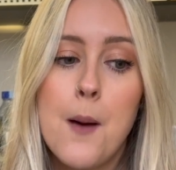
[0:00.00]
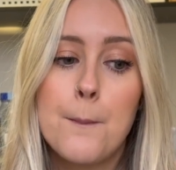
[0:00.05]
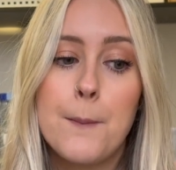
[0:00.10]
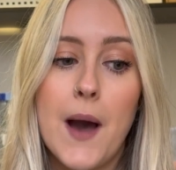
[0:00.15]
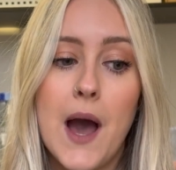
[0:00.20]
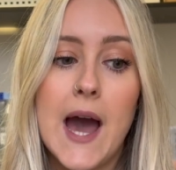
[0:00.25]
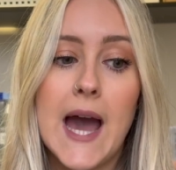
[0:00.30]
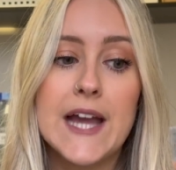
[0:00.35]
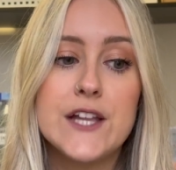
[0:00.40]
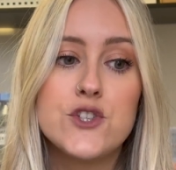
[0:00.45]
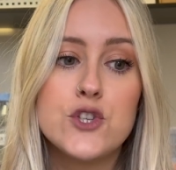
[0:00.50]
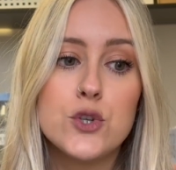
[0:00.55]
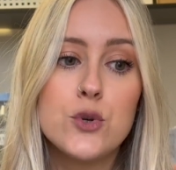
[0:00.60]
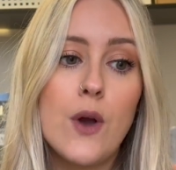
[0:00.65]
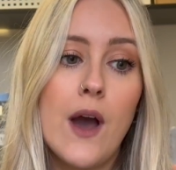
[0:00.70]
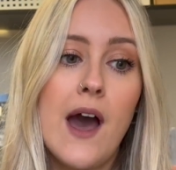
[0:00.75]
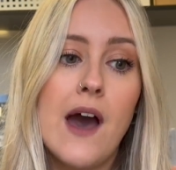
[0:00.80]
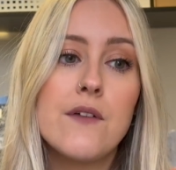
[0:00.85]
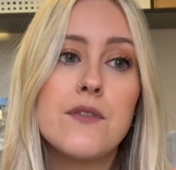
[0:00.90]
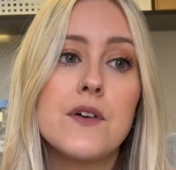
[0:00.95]
But I do
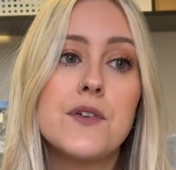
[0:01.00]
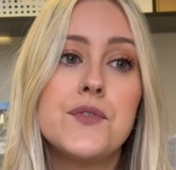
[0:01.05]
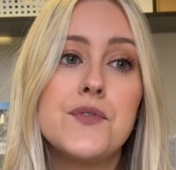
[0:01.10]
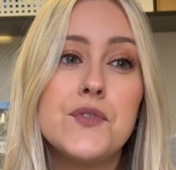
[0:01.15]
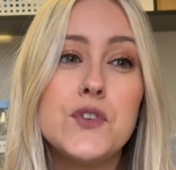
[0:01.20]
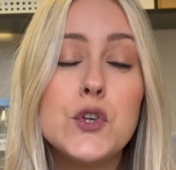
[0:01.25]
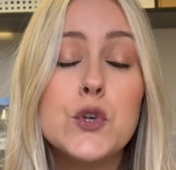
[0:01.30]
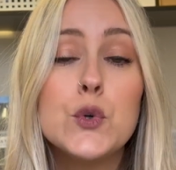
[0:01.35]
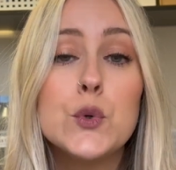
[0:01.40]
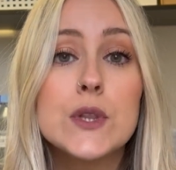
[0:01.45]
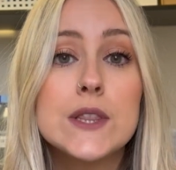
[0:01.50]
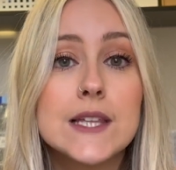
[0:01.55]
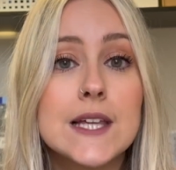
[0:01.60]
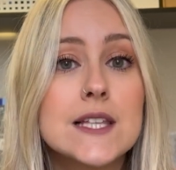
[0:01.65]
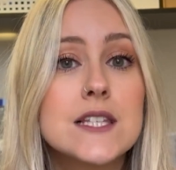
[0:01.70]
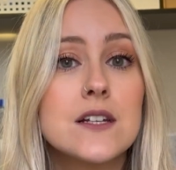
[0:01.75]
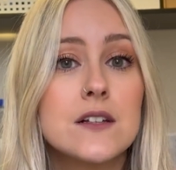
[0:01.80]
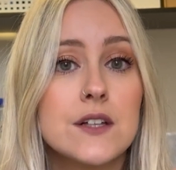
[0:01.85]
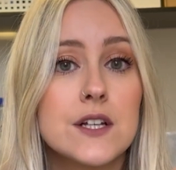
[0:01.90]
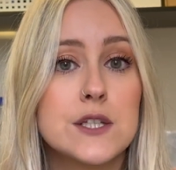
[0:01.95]
have a few
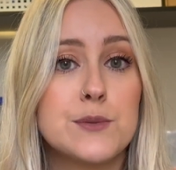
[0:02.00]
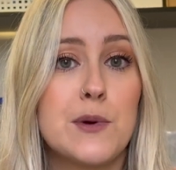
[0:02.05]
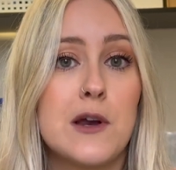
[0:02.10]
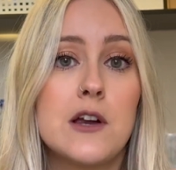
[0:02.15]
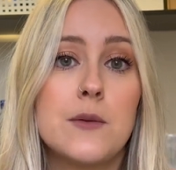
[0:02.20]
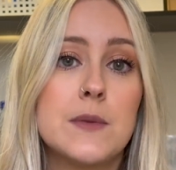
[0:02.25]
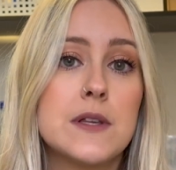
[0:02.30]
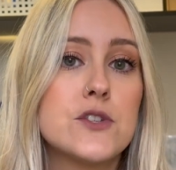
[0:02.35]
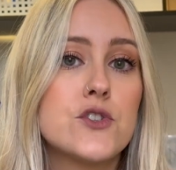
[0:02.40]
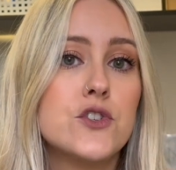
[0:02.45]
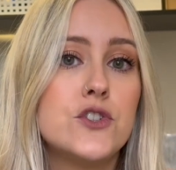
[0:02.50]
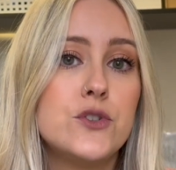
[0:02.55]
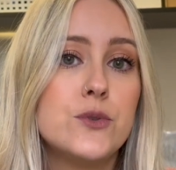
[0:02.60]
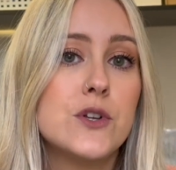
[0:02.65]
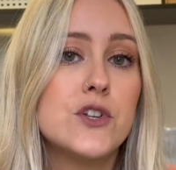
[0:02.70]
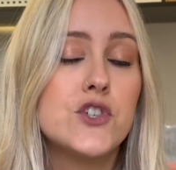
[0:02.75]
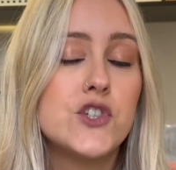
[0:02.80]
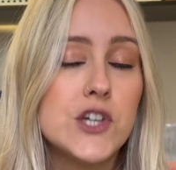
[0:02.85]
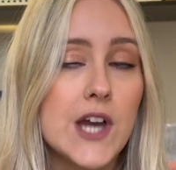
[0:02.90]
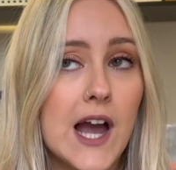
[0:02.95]
little experiments to do
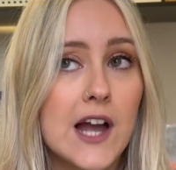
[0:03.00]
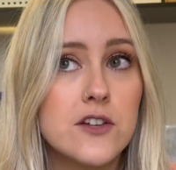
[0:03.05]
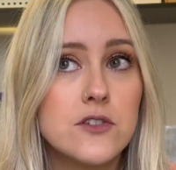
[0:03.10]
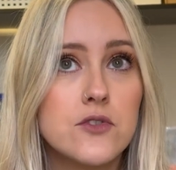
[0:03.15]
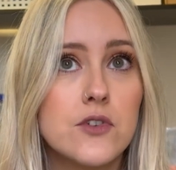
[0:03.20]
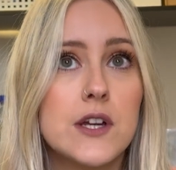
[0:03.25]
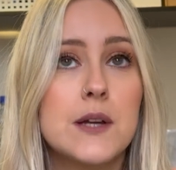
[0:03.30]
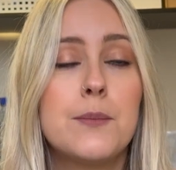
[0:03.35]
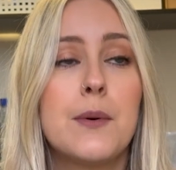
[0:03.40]
in January,